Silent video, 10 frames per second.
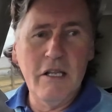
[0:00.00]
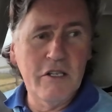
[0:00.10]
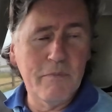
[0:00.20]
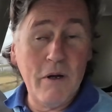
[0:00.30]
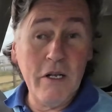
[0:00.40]

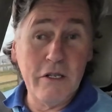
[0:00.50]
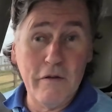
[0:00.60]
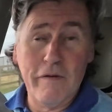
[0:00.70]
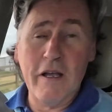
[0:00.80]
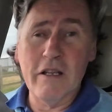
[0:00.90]
spite of
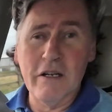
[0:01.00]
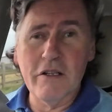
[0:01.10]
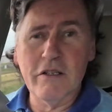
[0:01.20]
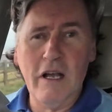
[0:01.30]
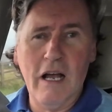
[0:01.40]
the fact that
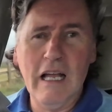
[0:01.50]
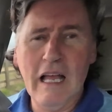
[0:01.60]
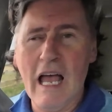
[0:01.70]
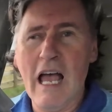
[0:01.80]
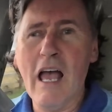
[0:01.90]
it's
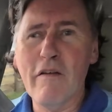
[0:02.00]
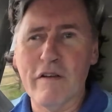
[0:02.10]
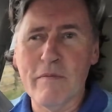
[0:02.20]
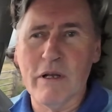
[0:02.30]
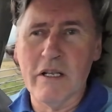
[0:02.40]
a
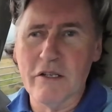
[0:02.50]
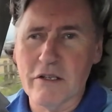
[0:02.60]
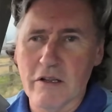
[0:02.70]
heavy beast.